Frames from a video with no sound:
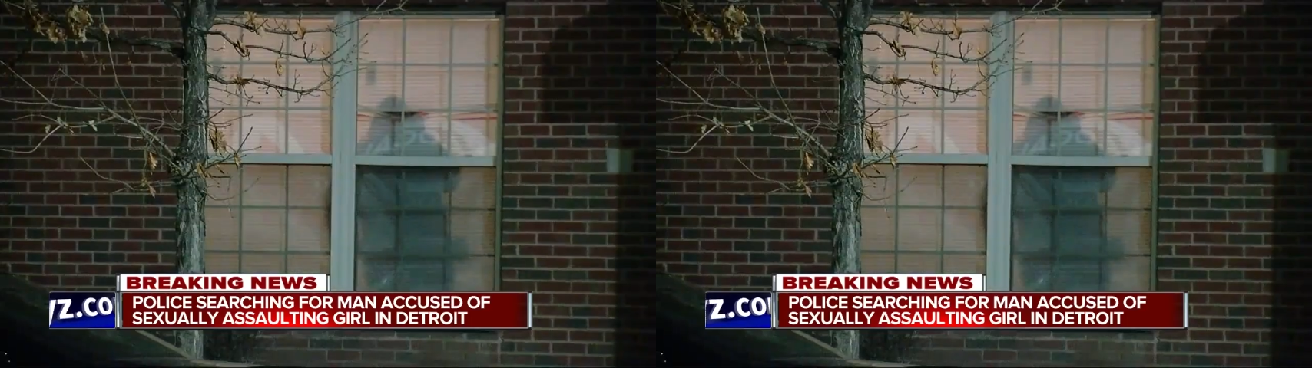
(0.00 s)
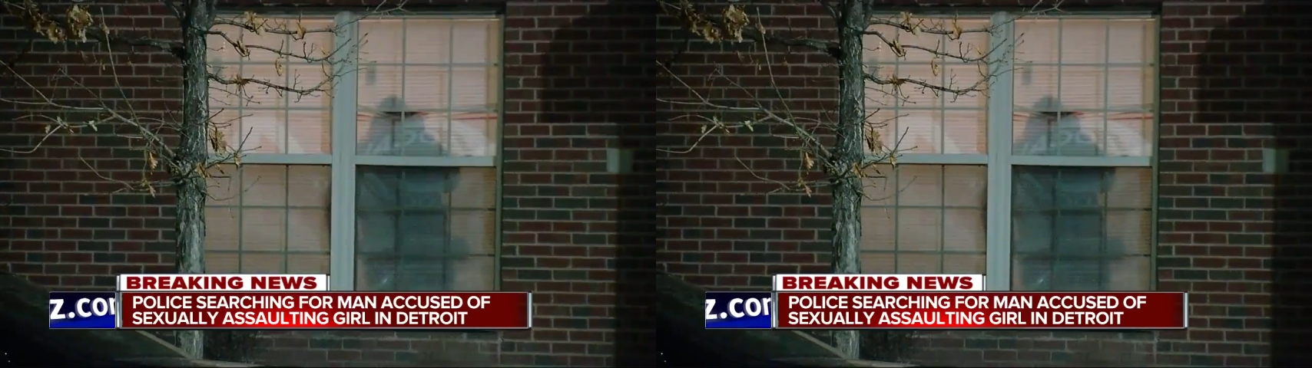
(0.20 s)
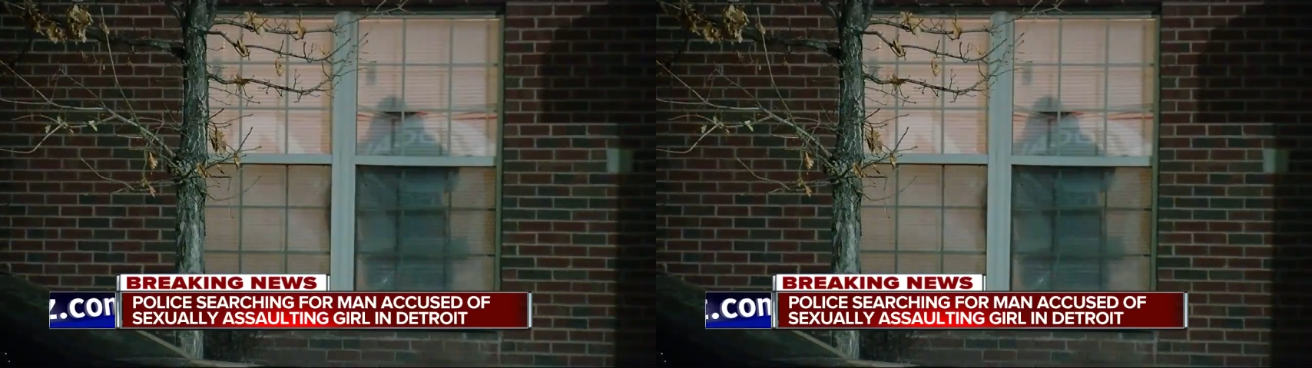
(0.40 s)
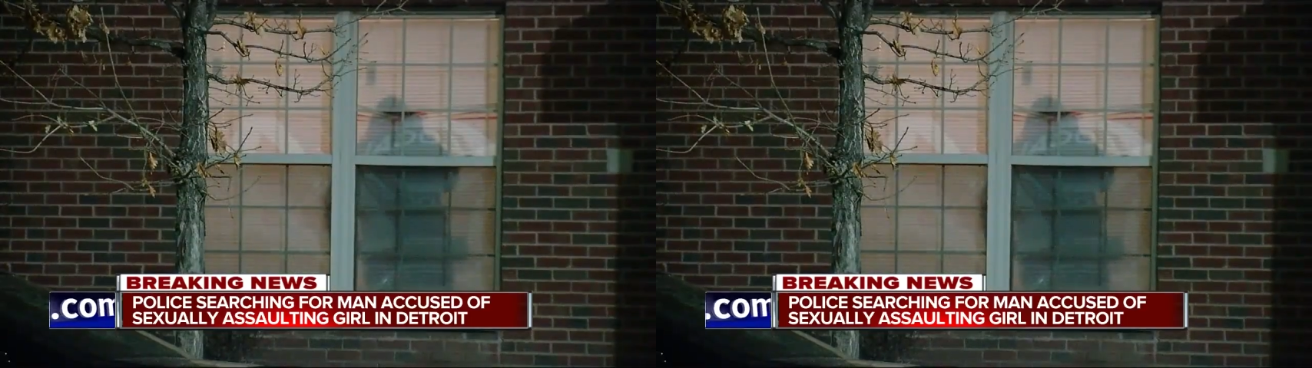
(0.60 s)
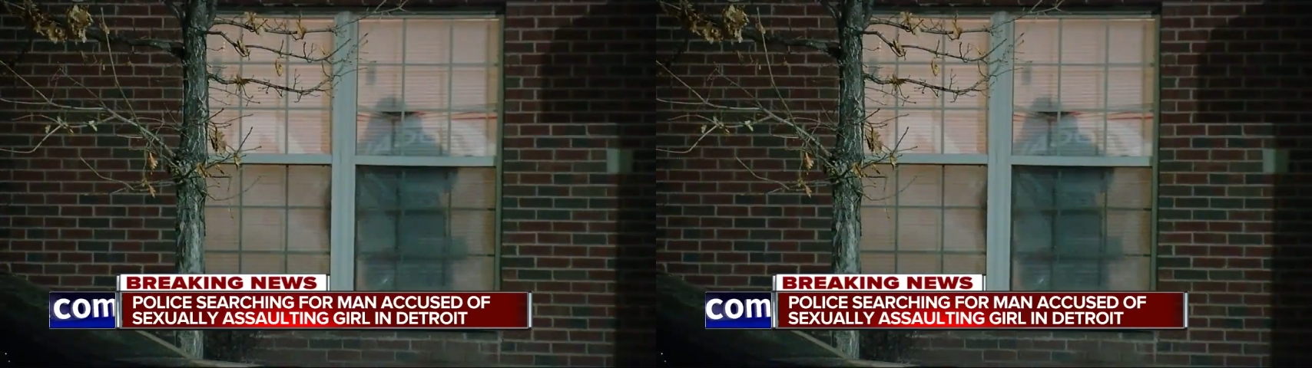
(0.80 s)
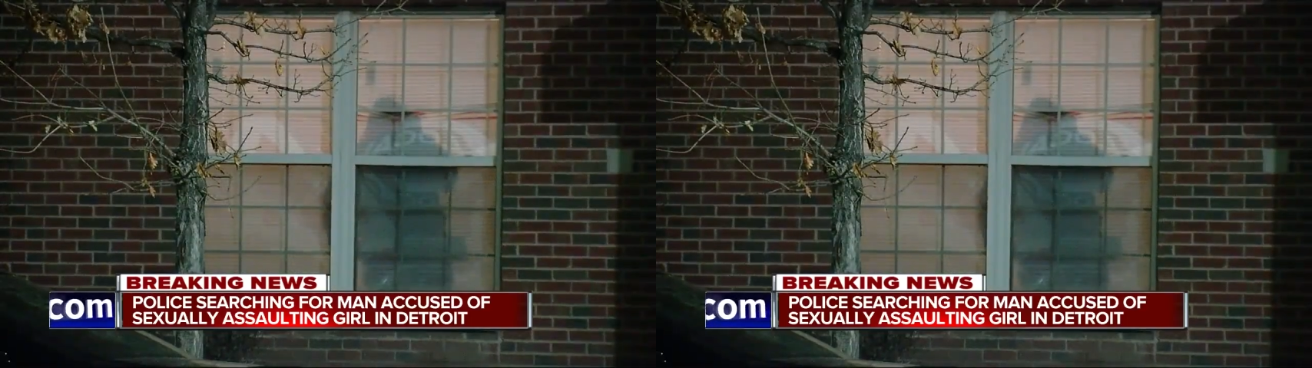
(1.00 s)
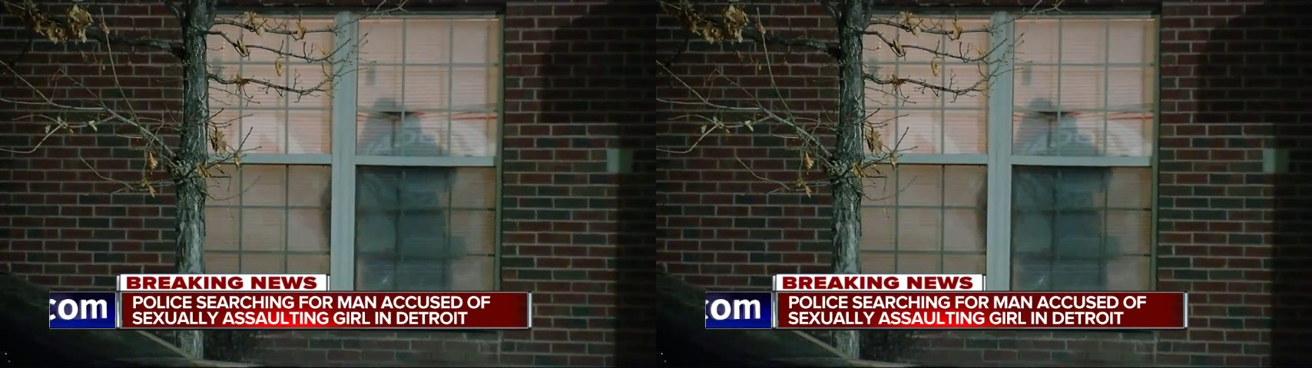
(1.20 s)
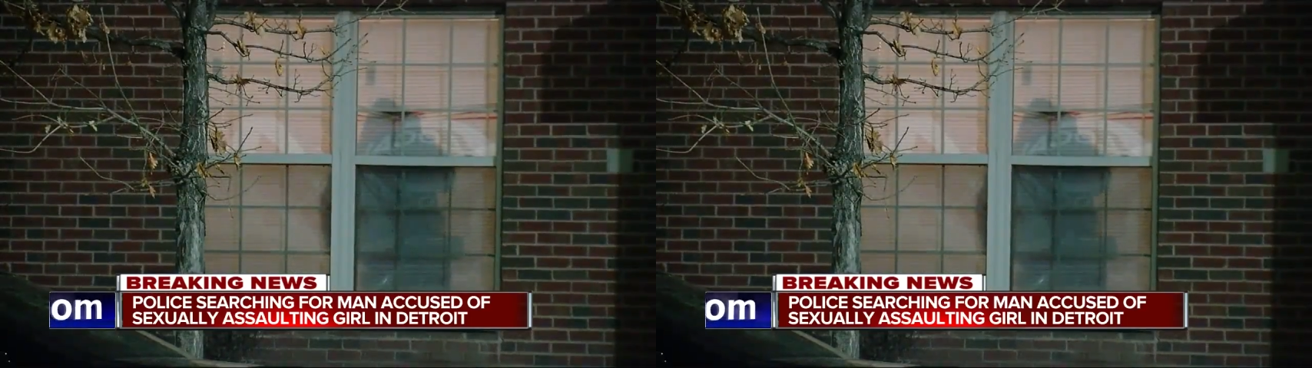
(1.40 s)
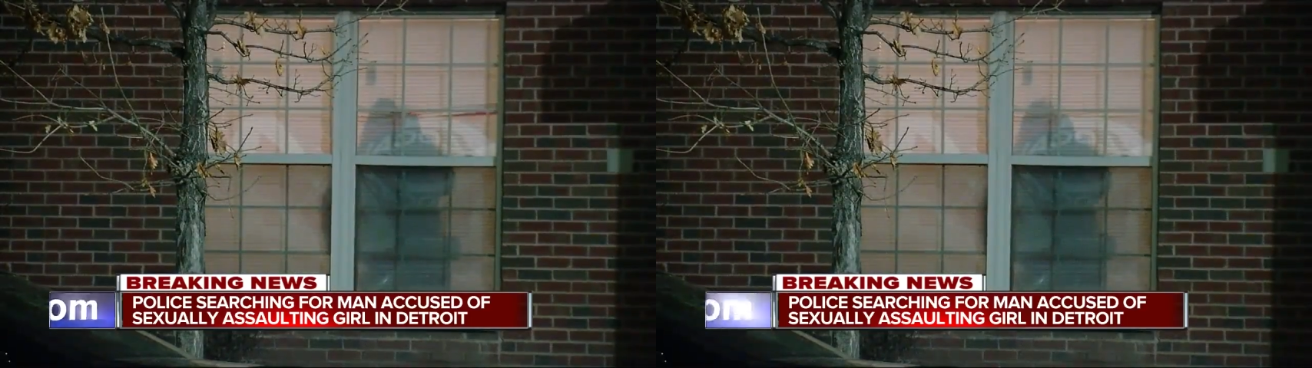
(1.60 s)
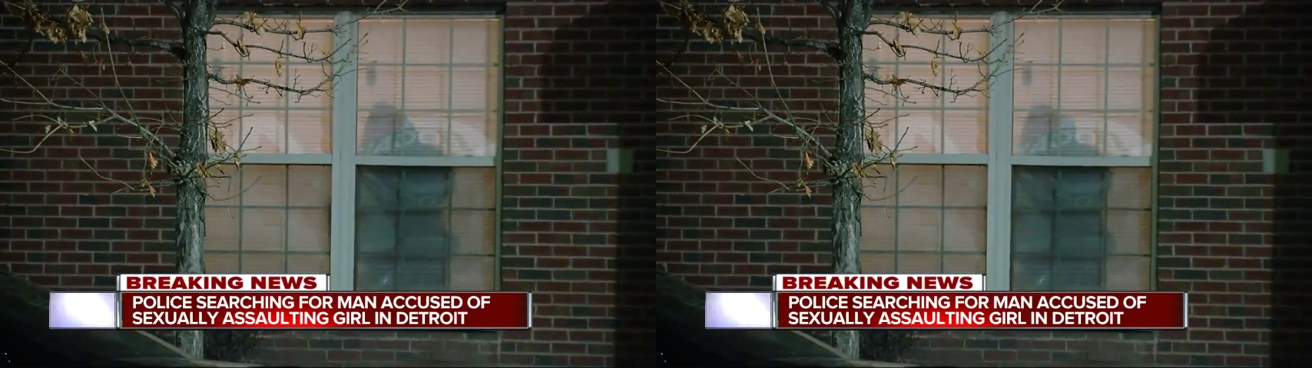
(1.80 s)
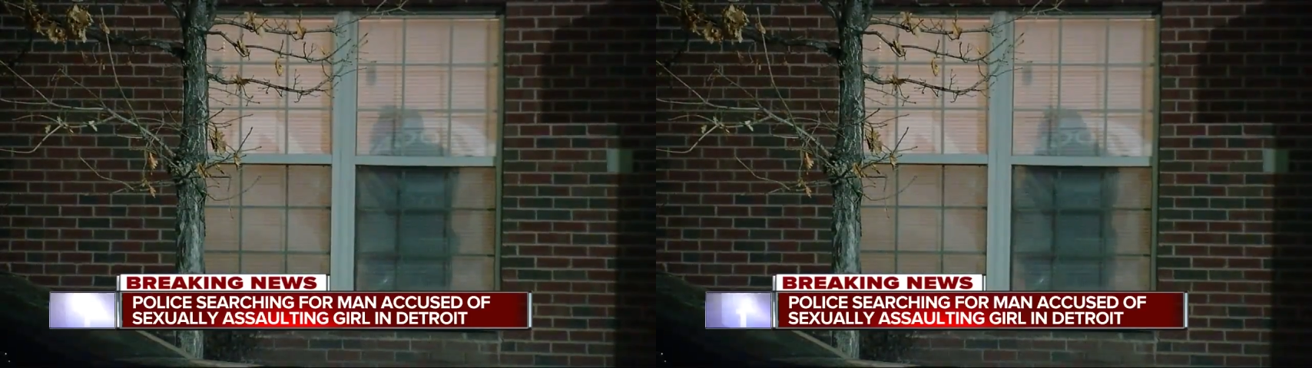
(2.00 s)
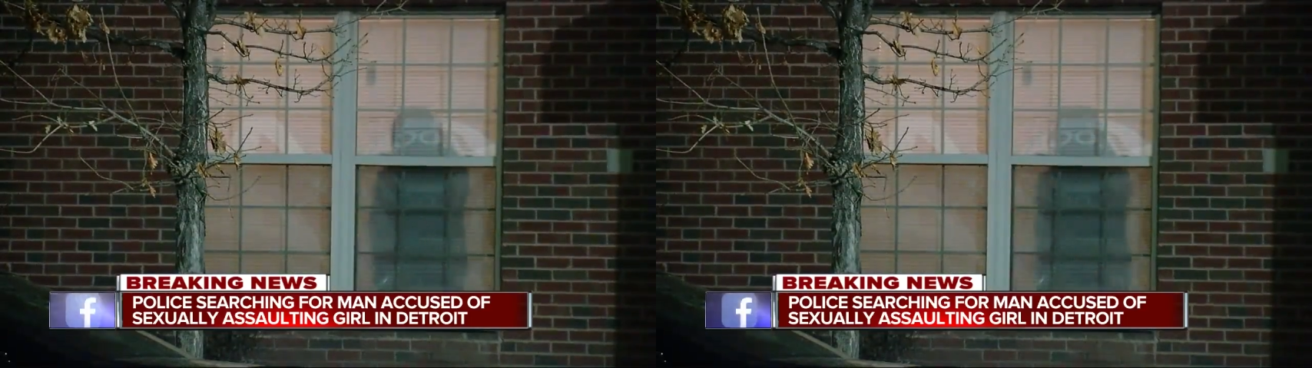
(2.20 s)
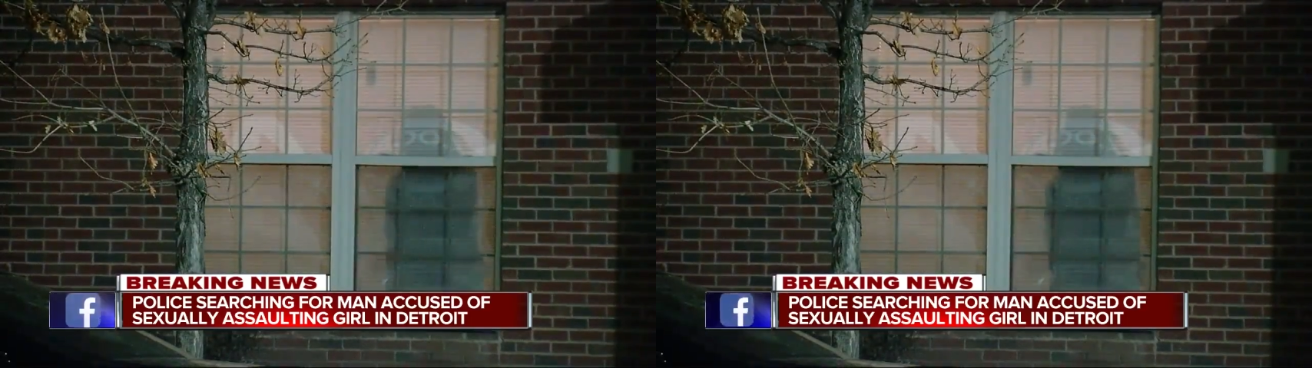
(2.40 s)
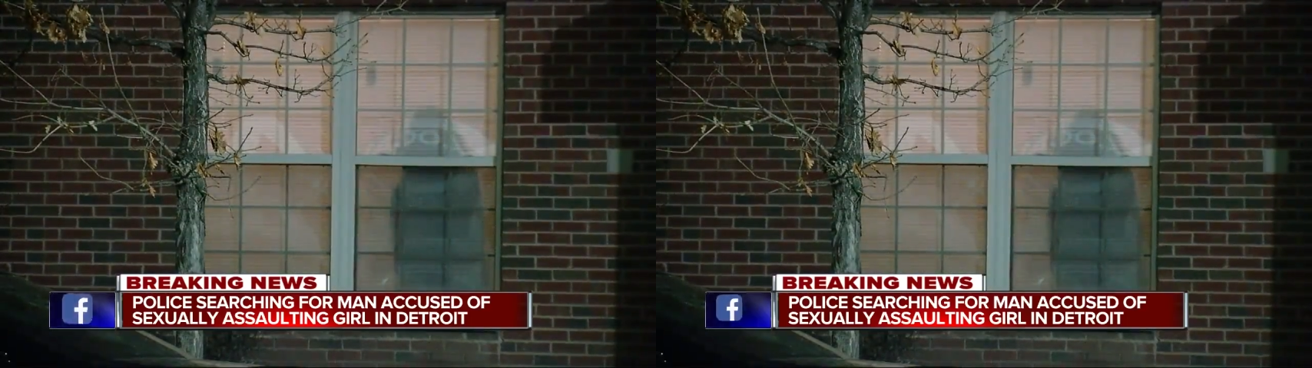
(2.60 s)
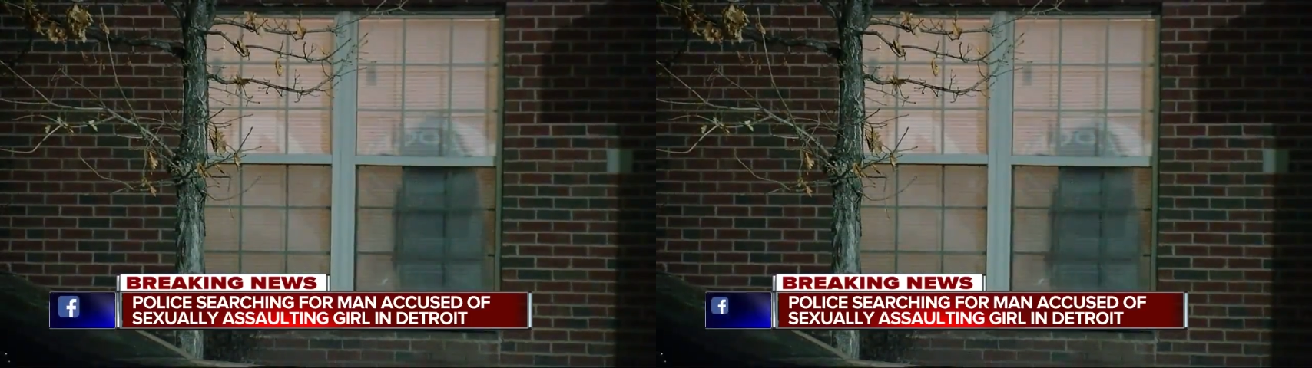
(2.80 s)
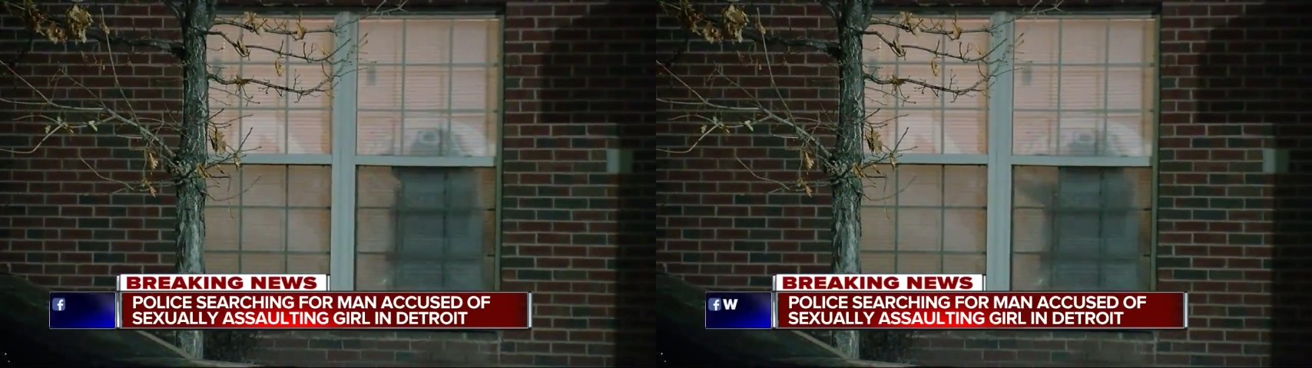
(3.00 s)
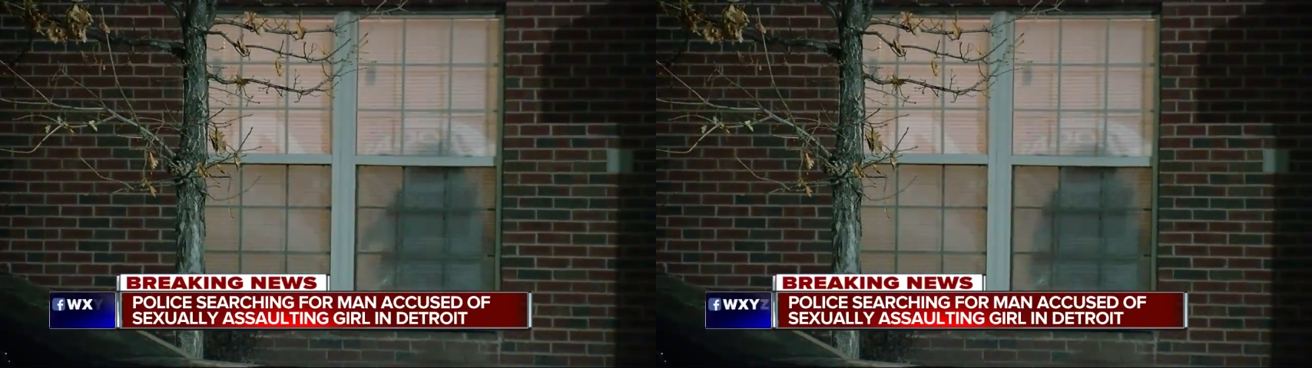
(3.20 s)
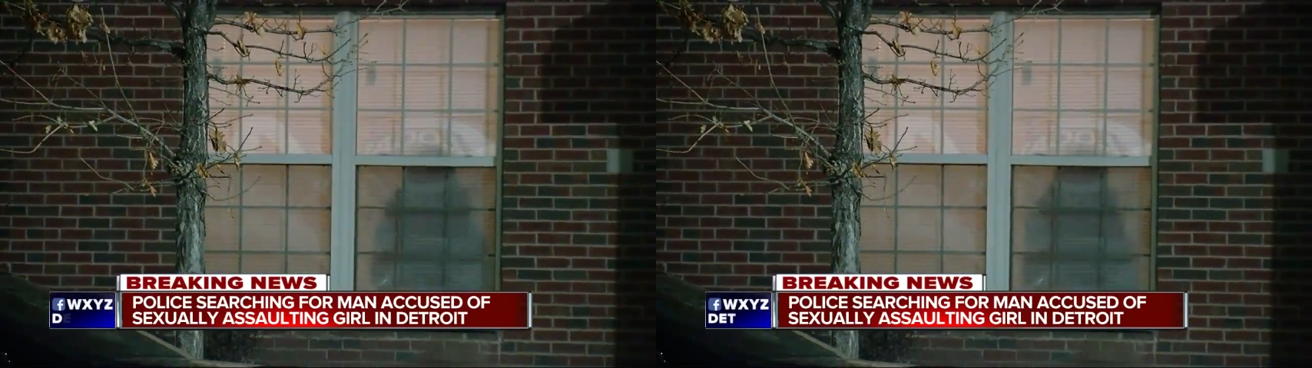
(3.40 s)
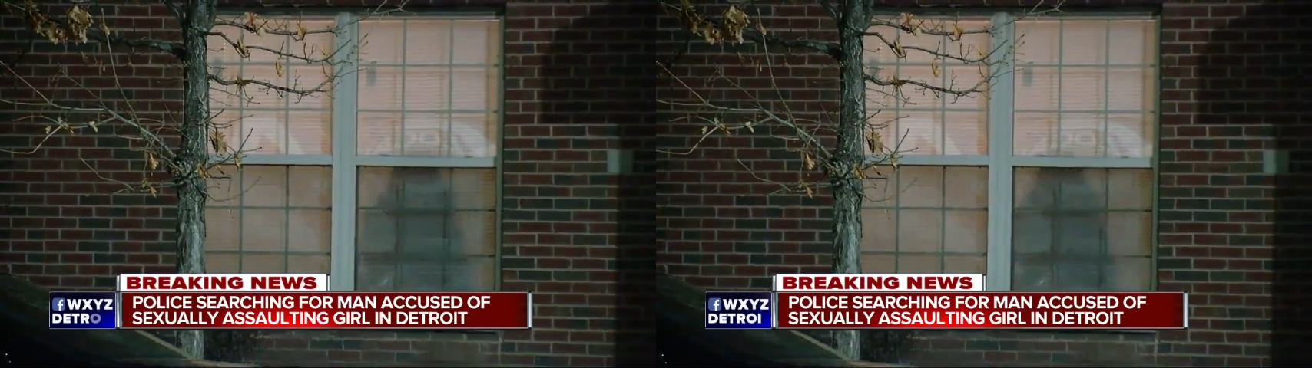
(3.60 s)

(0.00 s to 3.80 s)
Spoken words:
No face is visible, so there are no lips to read.